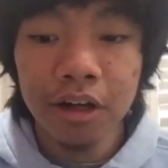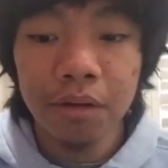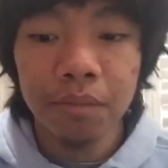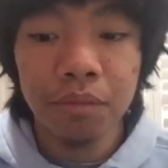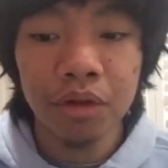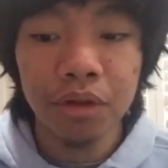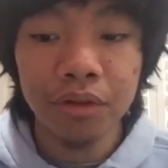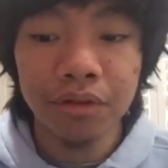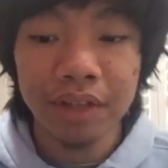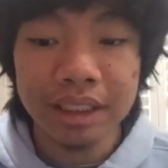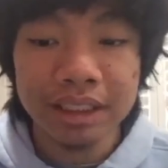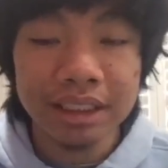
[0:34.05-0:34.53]

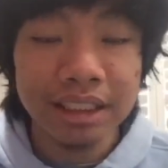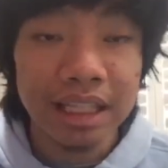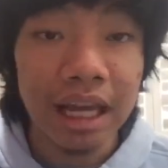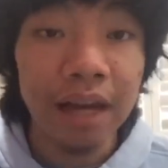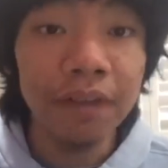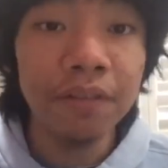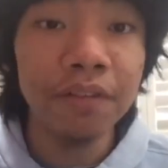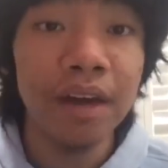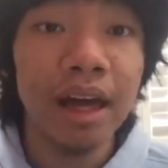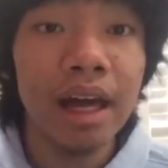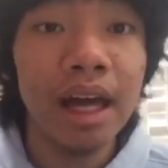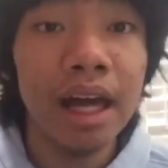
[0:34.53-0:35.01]
proving
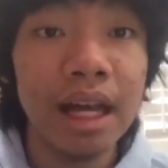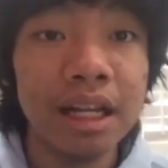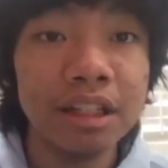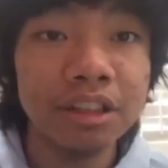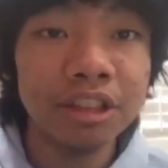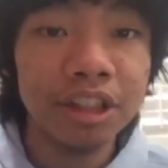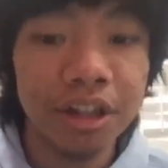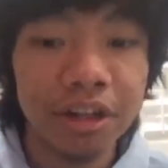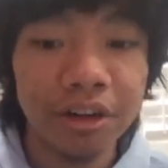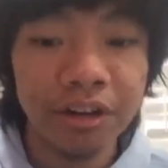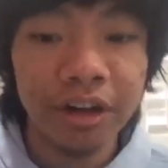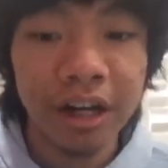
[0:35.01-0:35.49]
safe
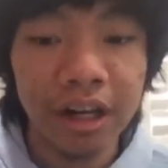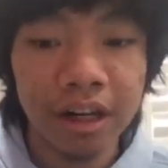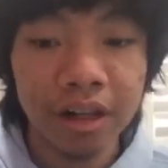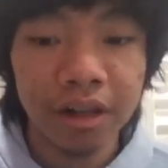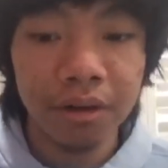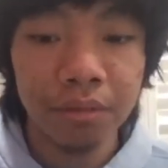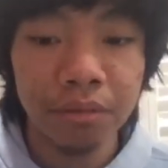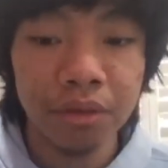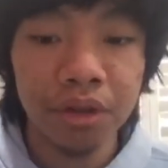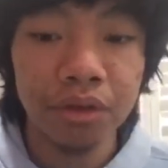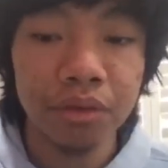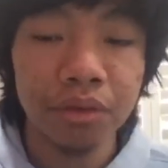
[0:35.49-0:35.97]
and
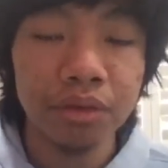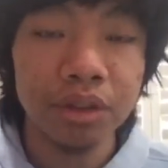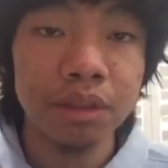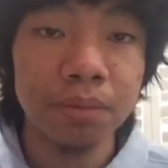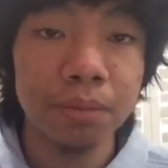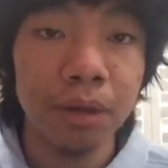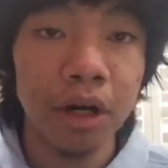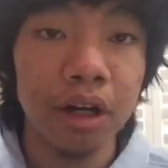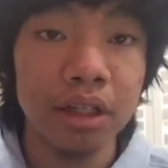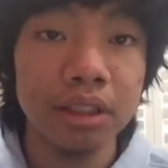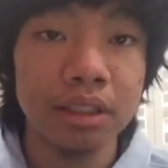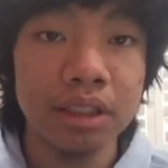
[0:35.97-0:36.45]
generating immune
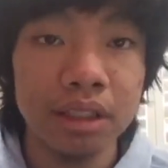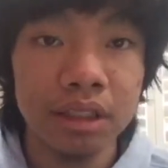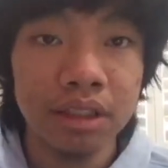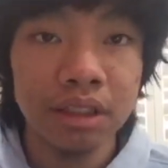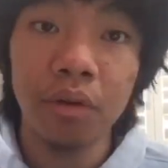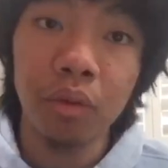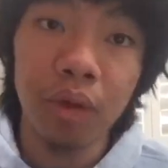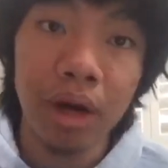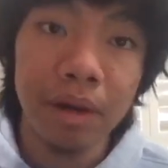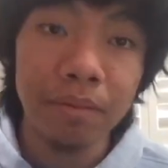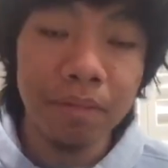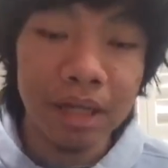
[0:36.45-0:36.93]
response
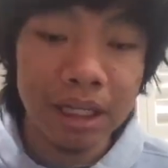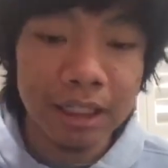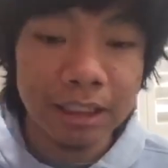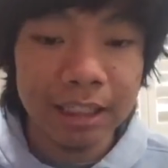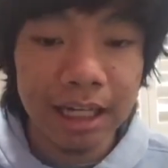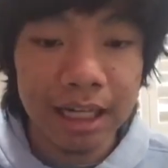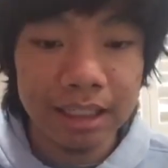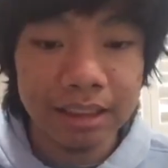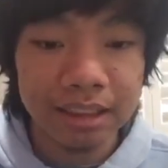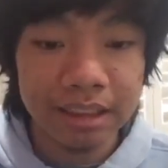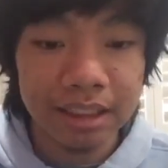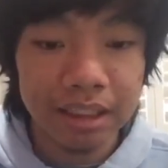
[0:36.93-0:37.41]
when being
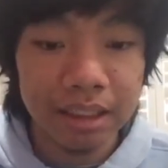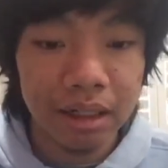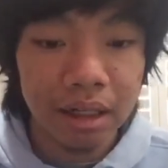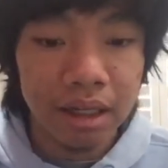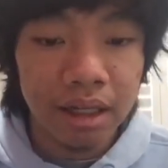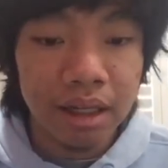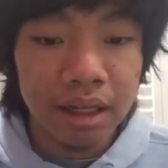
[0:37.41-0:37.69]
tested.